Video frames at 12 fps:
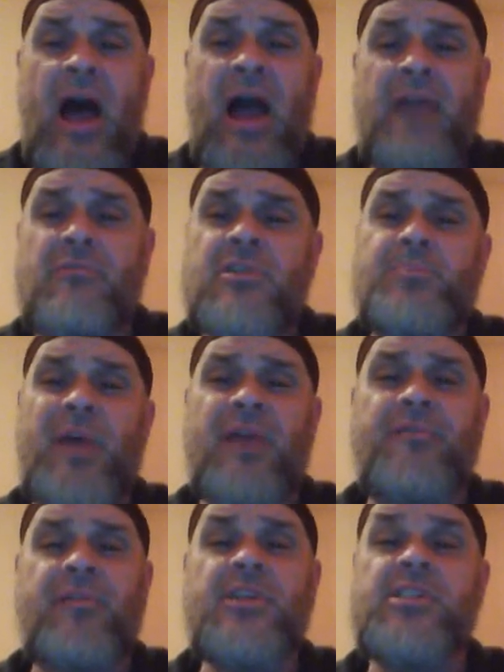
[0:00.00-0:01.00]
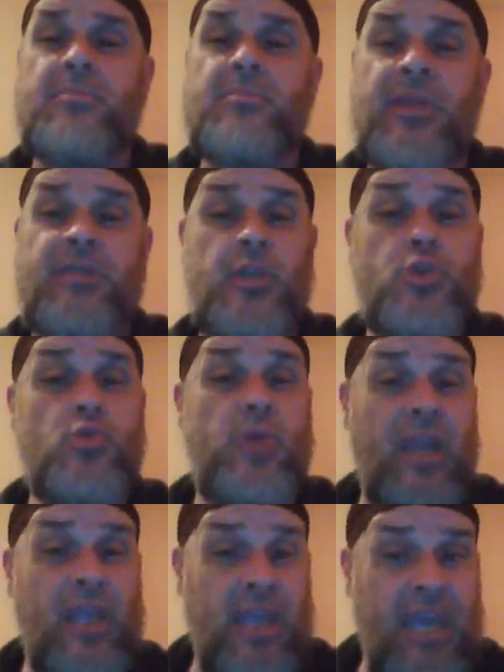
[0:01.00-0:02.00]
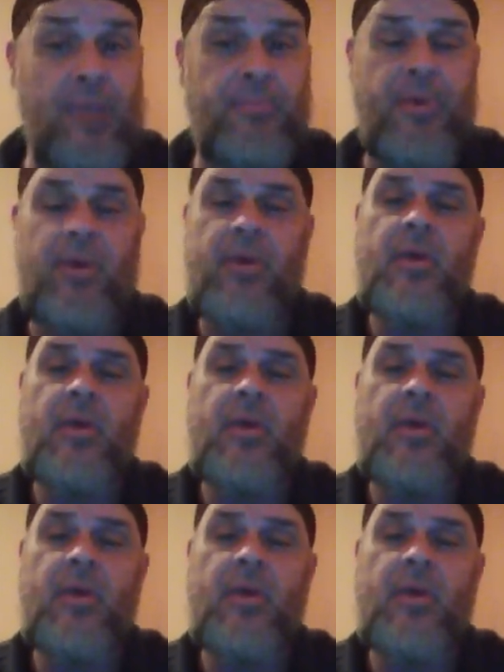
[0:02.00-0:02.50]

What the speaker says: I respectfully submit that you can keep